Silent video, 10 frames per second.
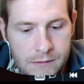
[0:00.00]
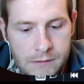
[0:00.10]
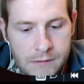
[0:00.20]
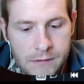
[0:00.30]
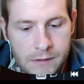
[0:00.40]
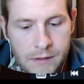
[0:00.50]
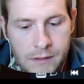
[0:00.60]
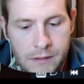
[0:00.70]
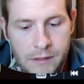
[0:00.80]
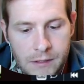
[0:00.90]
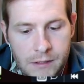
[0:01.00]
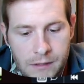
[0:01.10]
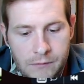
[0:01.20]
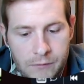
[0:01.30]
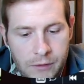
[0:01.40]
And
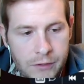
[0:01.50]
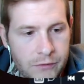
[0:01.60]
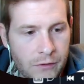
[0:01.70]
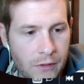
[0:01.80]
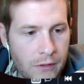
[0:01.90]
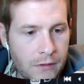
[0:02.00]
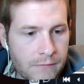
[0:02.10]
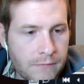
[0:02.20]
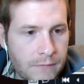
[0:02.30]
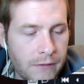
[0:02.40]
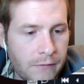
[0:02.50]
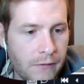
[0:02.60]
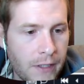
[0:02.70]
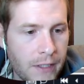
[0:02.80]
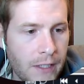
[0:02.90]
we're going to draw and
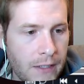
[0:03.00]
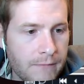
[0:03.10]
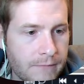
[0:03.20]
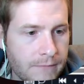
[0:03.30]
ready up.